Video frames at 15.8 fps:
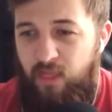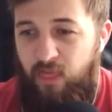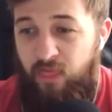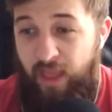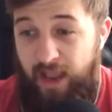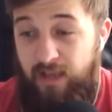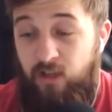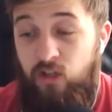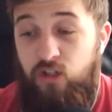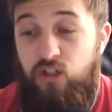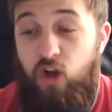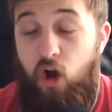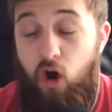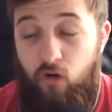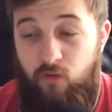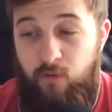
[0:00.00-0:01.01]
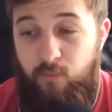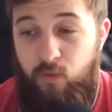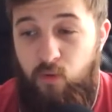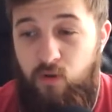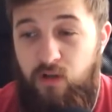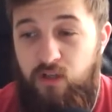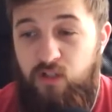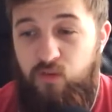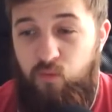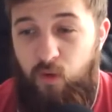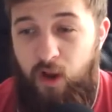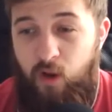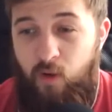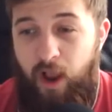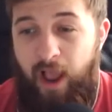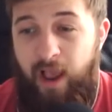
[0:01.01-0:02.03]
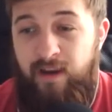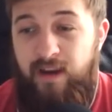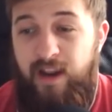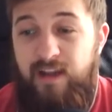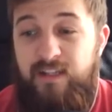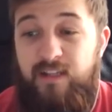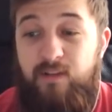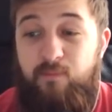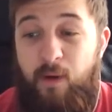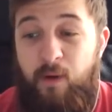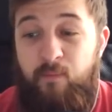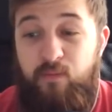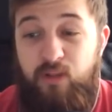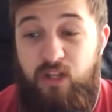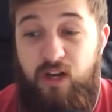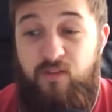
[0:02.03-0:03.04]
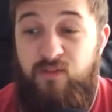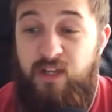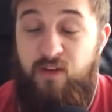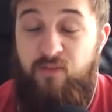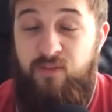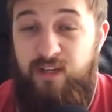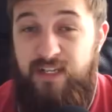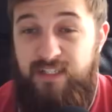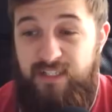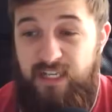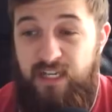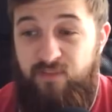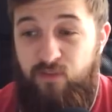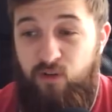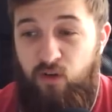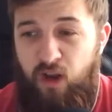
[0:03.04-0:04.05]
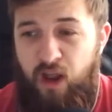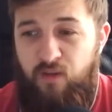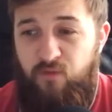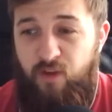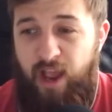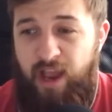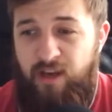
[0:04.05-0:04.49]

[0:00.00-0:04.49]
That looks horrible as well, and that is a bumper that I've definitely seen in real life,